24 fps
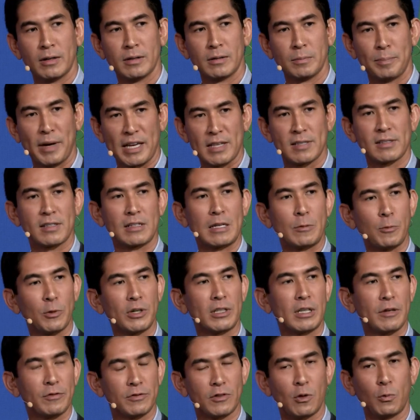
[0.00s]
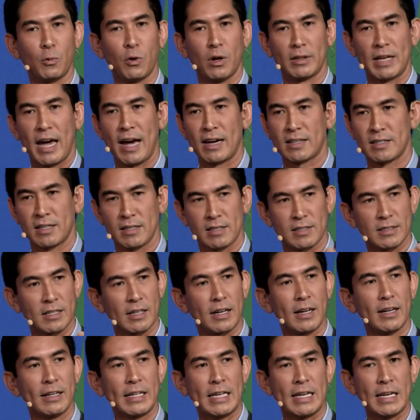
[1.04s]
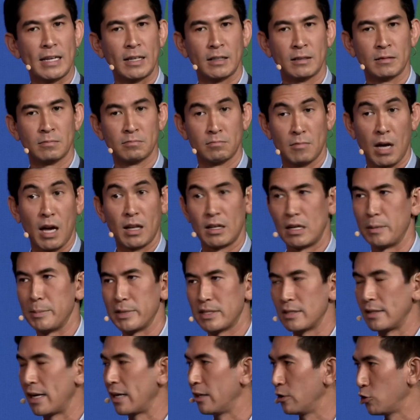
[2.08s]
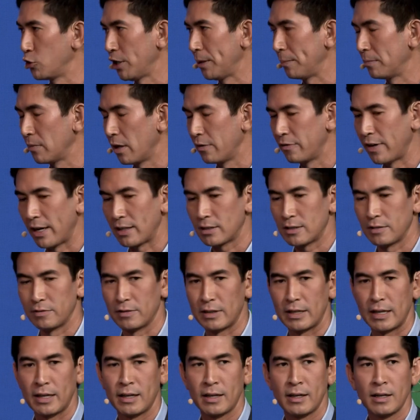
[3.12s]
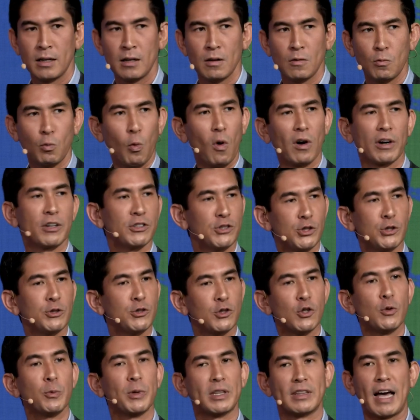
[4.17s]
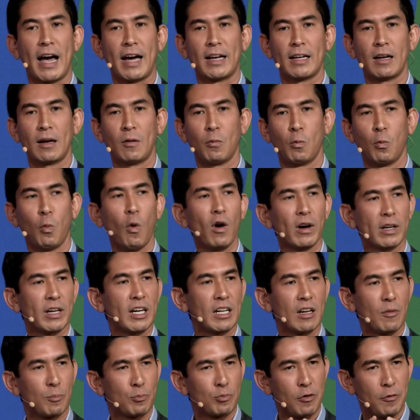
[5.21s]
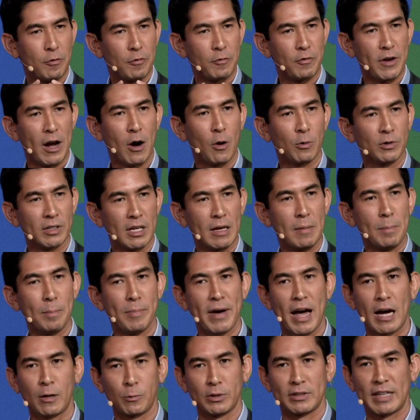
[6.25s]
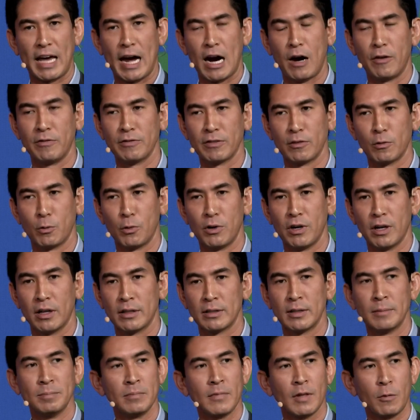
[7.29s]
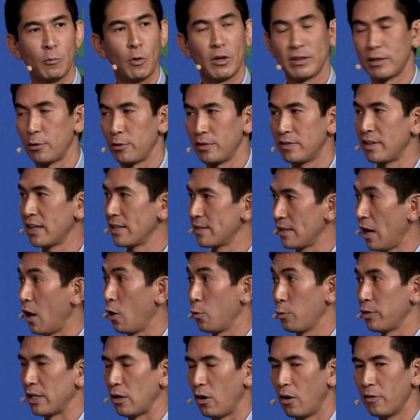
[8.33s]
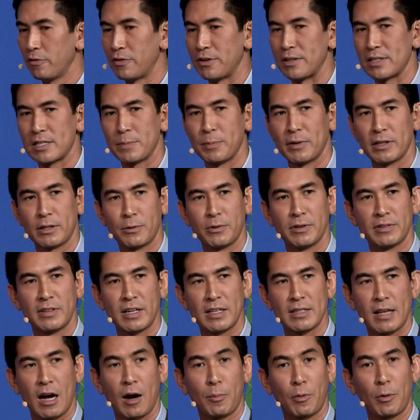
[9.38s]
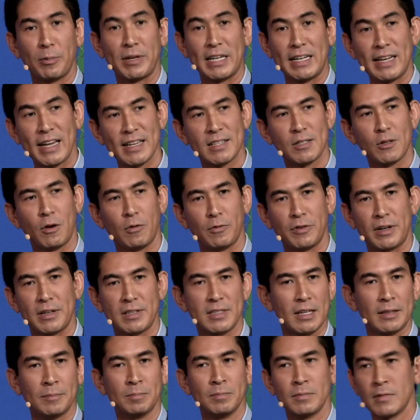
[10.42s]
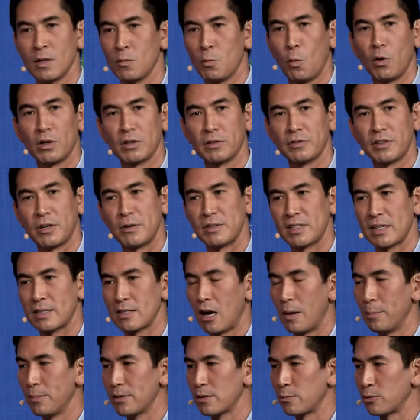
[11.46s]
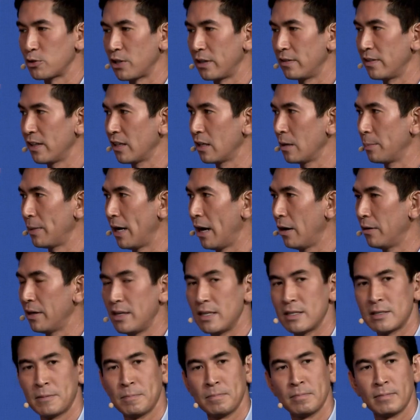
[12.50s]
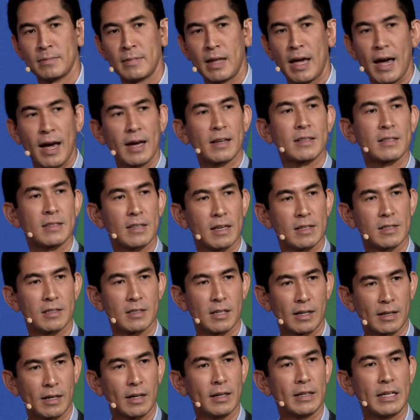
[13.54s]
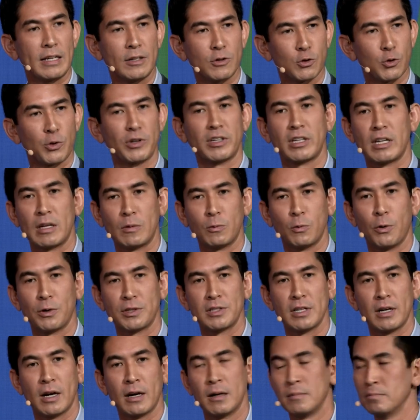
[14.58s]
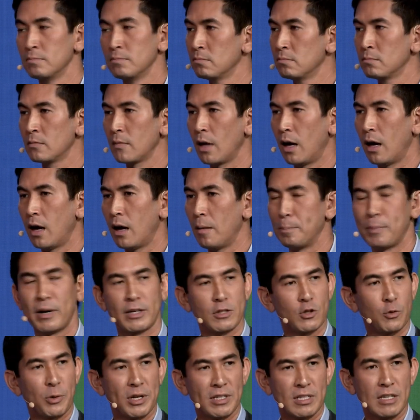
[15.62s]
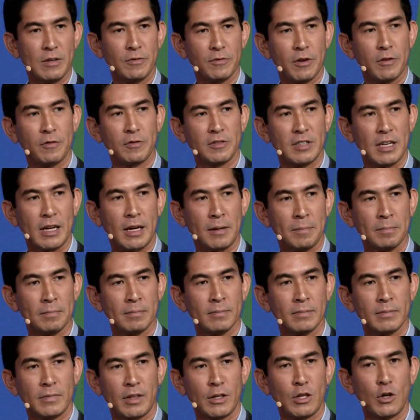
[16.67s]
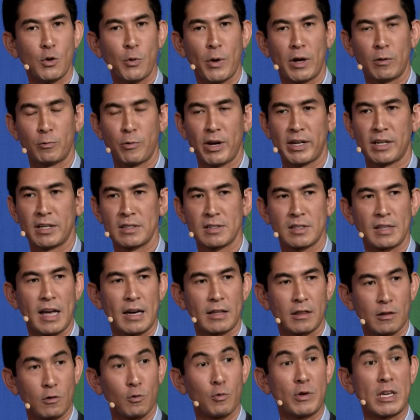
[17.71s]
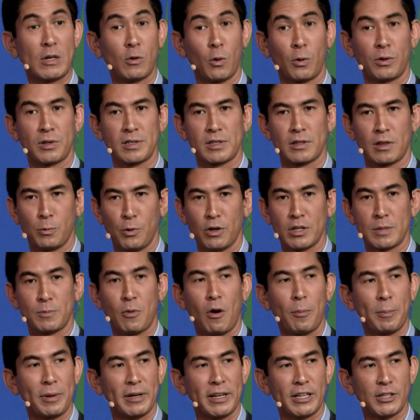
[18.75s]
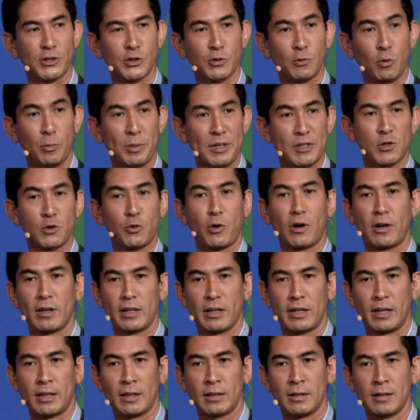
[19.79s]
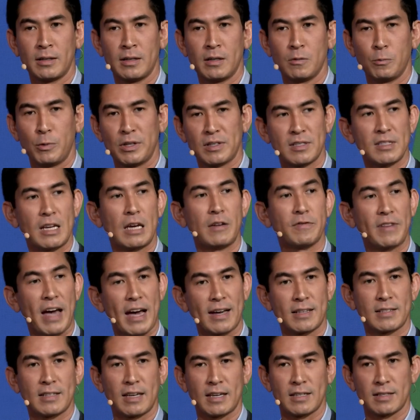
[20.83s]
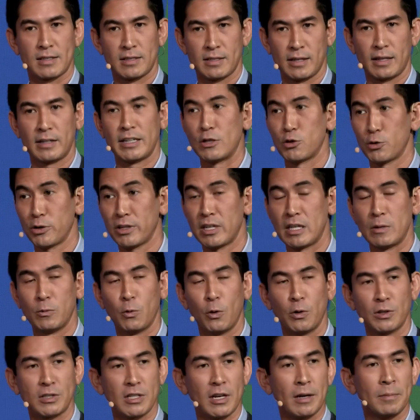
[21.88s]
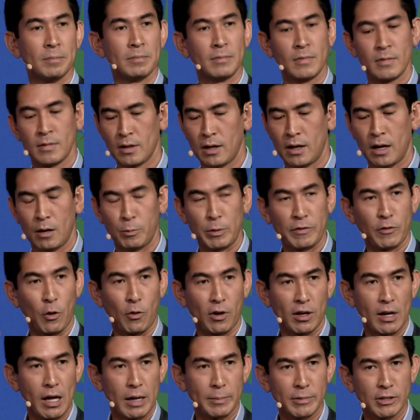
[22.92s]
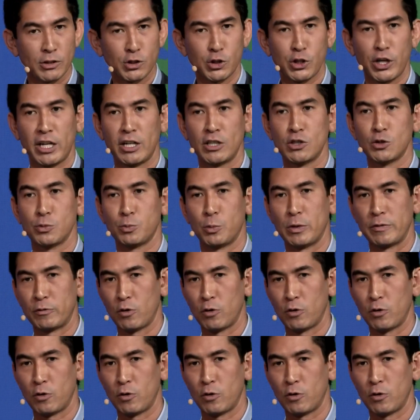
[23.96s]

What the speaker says: basically would give the world access to clean, unlimited energy, effectively. What could you do with that? What kind of profound impact would that have on the world? Well, there are things that are really obvious, but there are things that are probably less obvious. And one of those examples which I think about is access to clean drinking water. By 2050, the UN reckons that 3/4 of the world's population will be struggling with safe access to clean drinking water. We've got climate change, we've